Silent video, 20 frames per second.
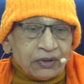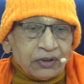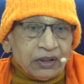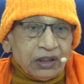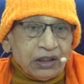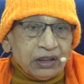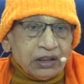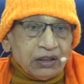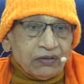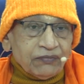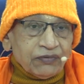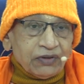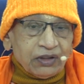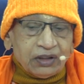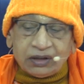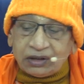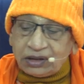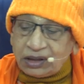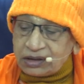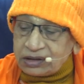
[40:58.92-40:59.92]
And
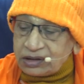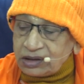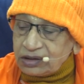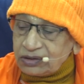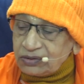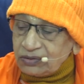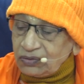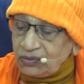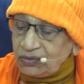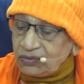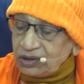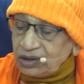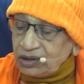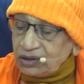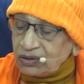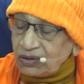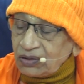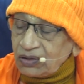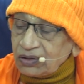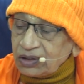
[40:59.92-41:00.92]
therefore, just as no real
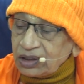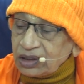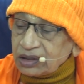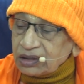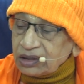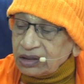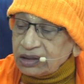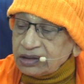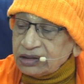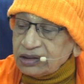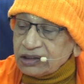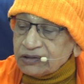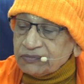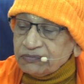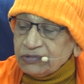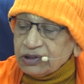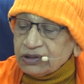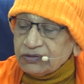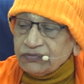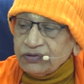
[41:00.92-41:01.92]
contact exists
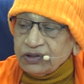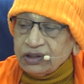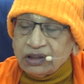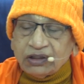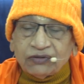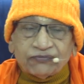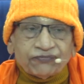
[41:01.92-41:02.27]
between the